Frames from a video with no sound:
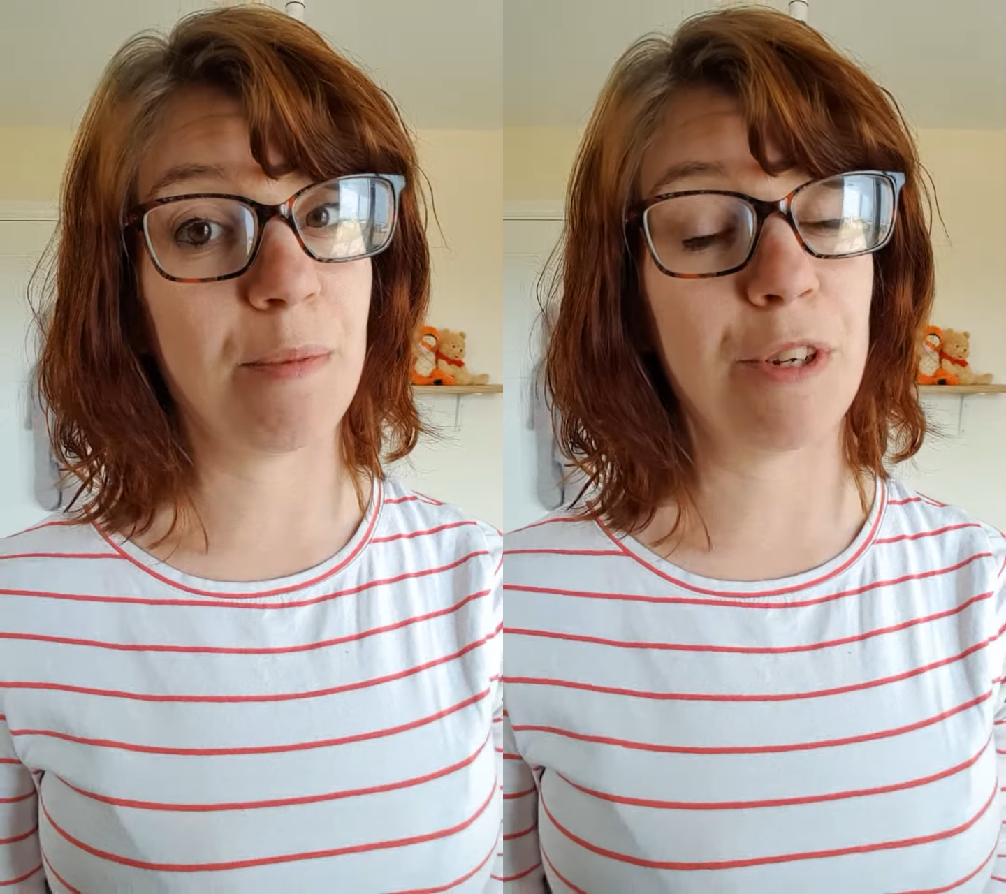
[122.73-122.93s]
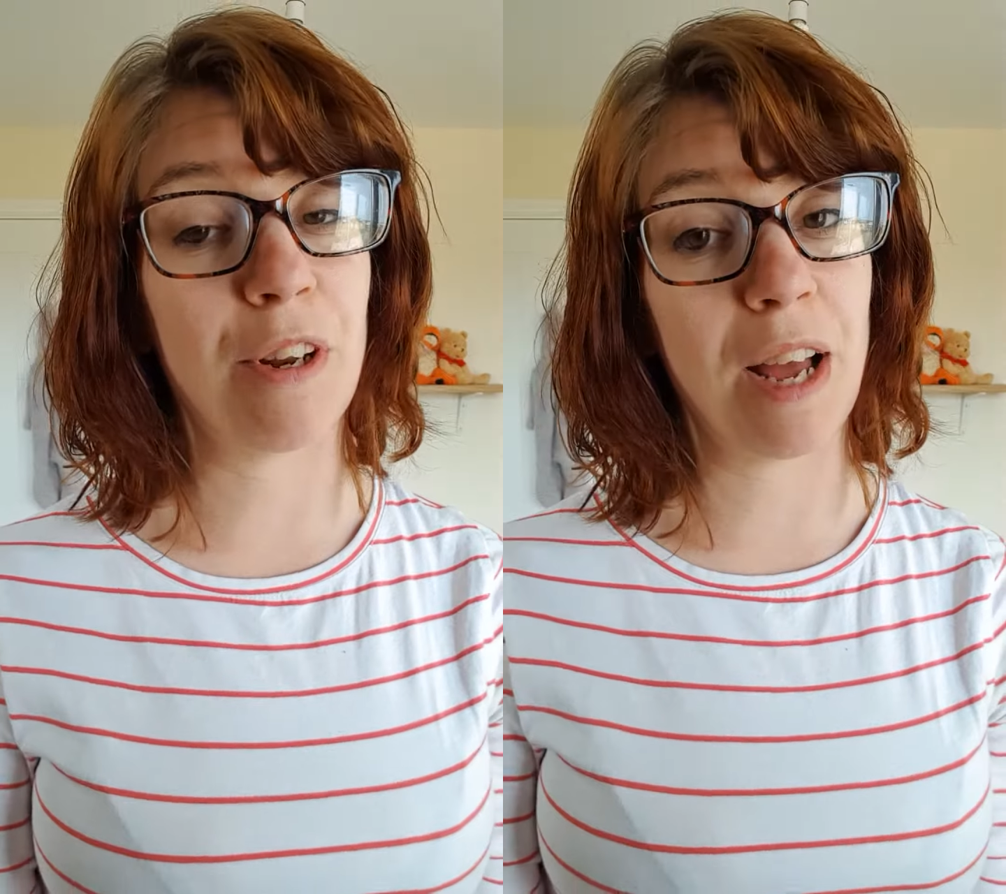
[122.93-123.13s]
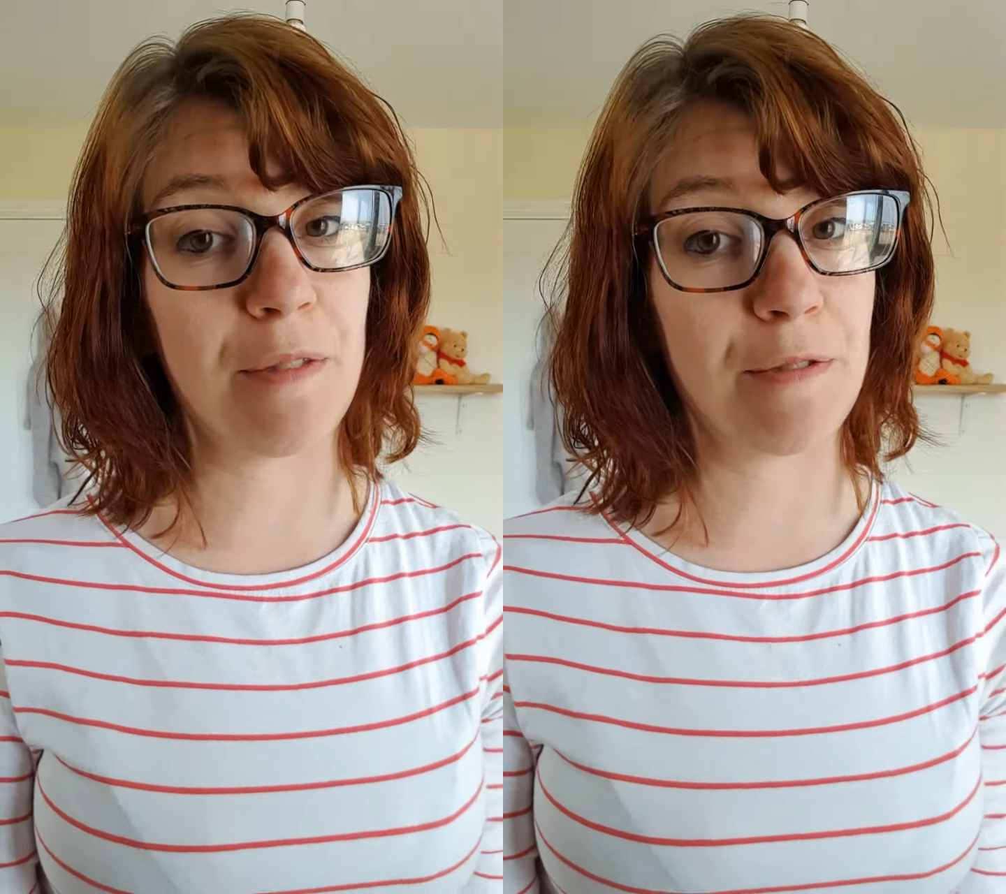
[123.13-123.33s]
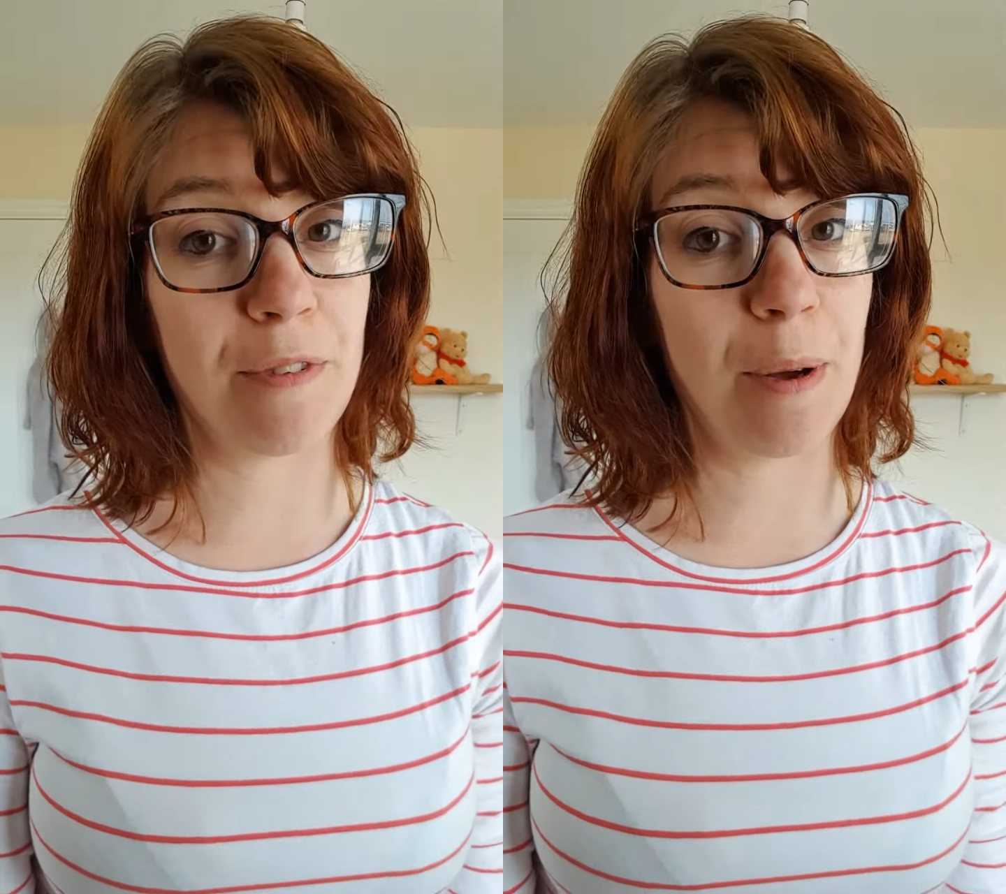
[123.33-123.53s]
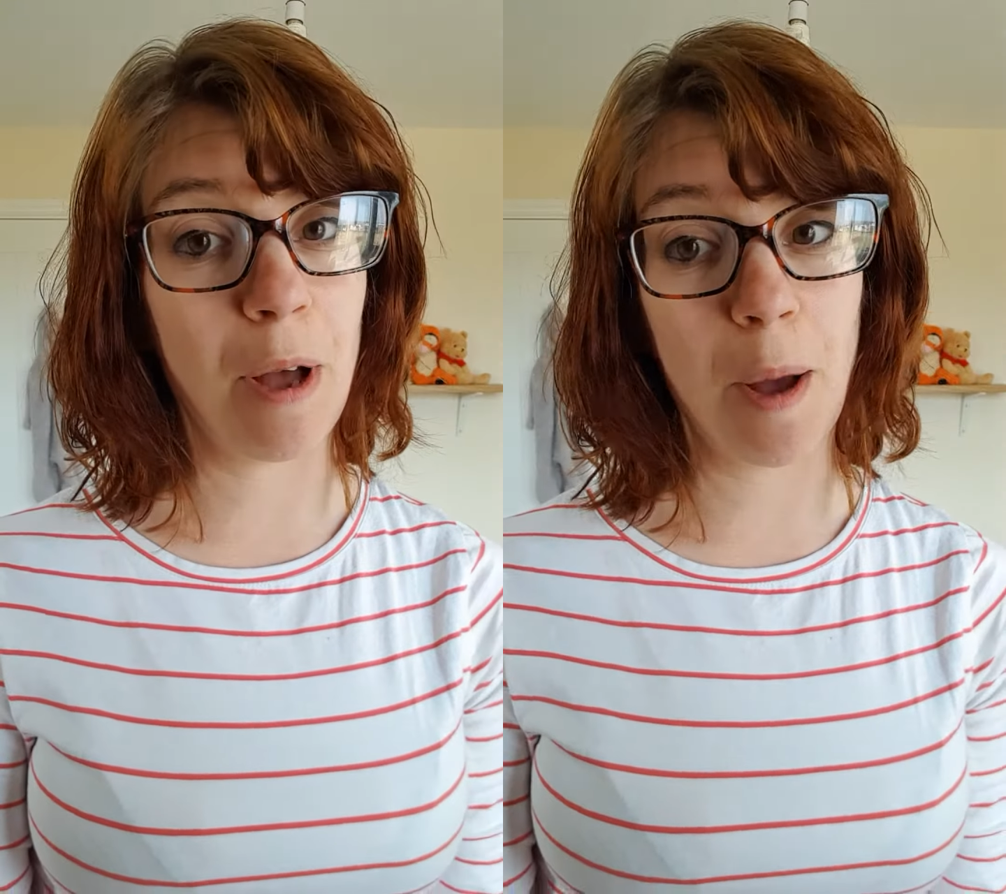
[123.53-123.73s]
we don't have
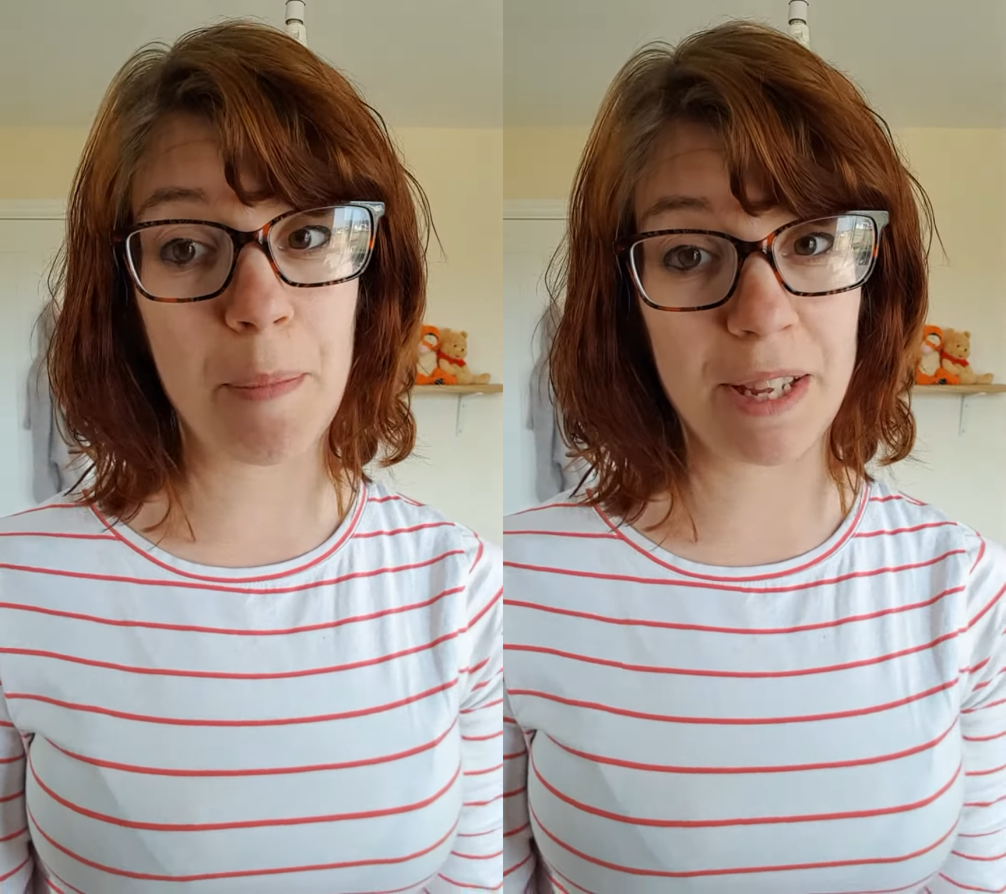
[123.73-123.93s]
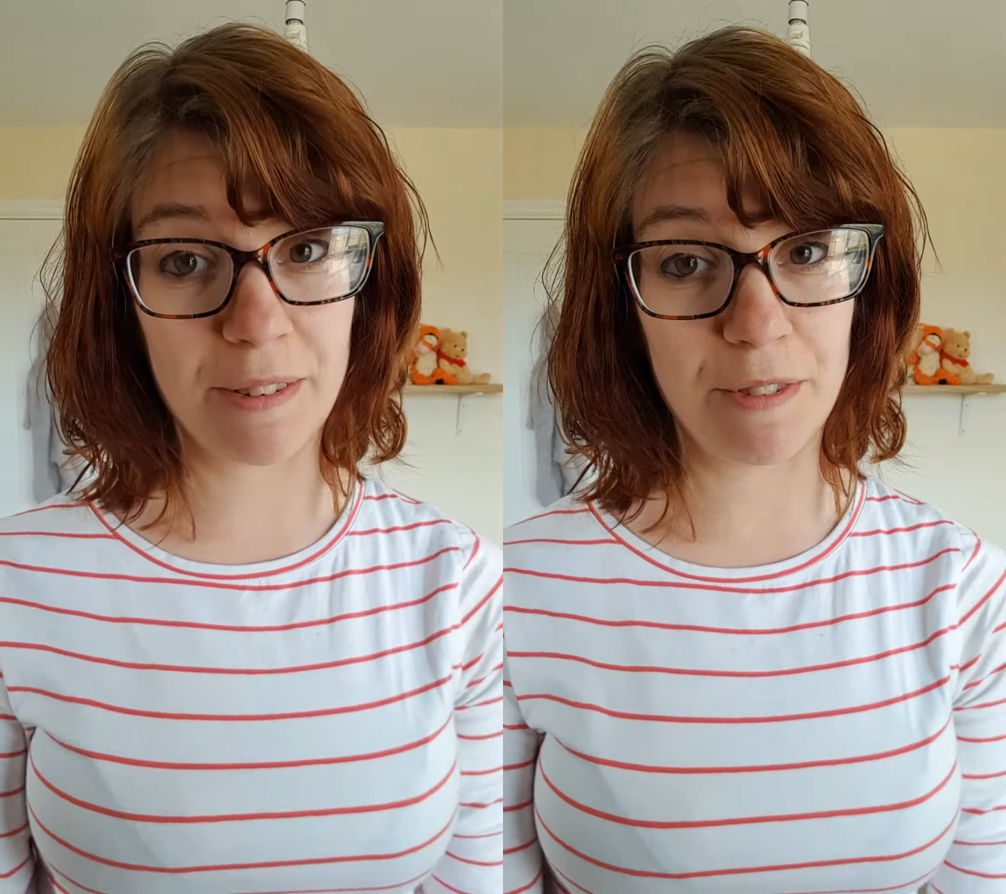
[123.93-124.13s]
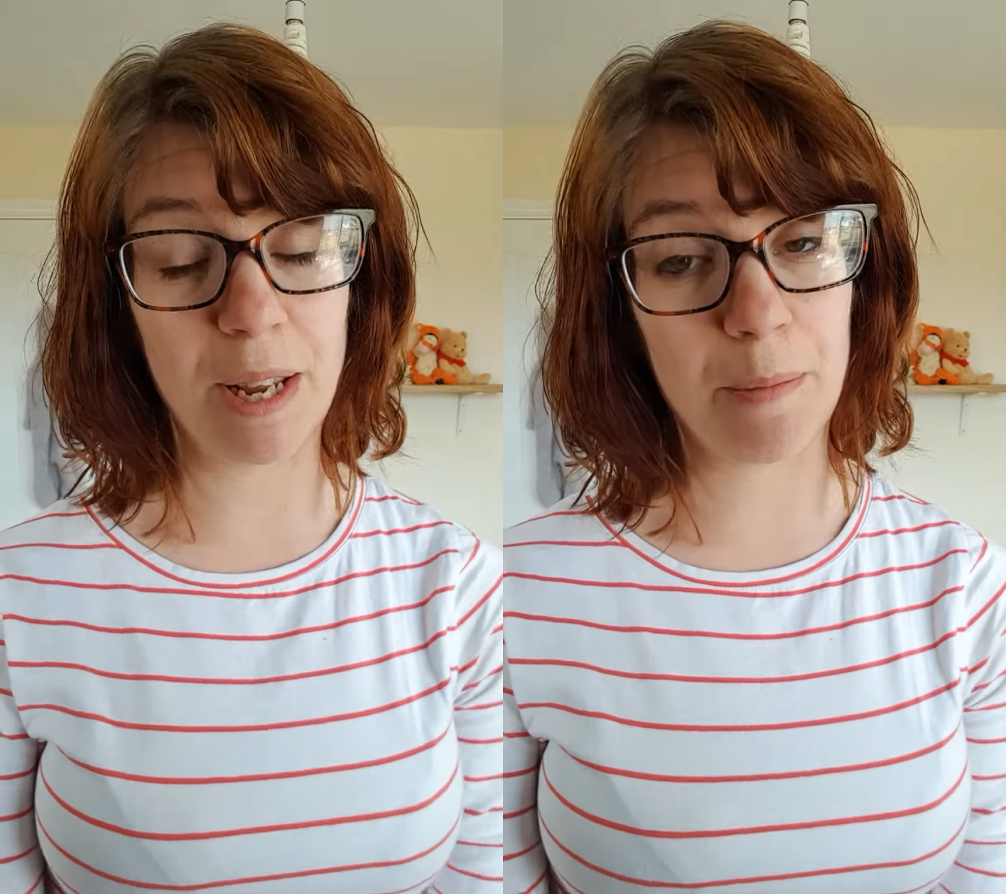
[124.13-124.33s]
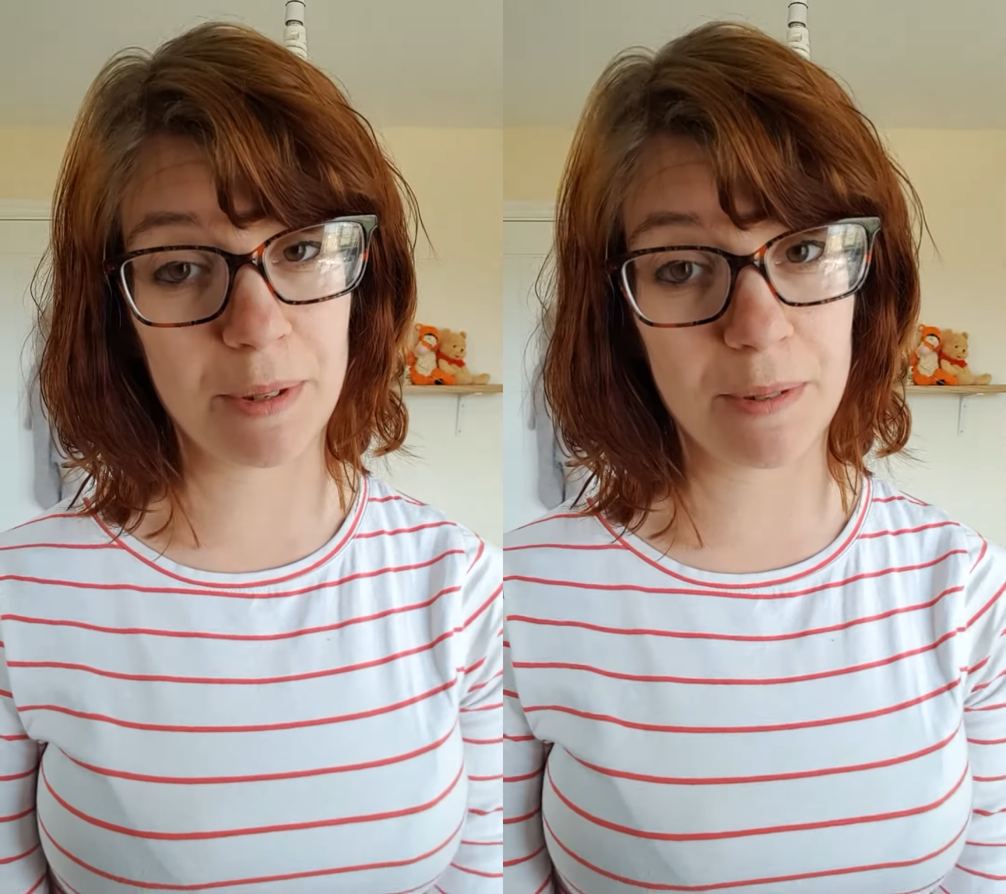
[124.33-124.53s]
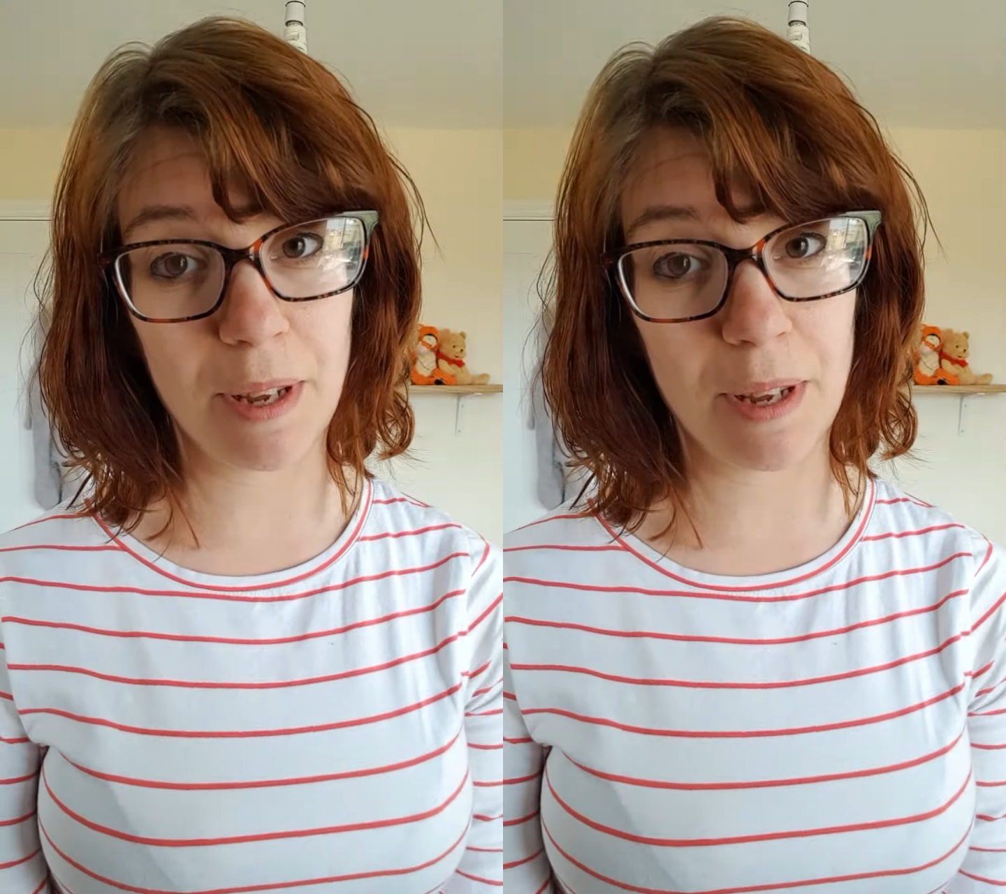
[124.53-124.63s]
a, a massive team as,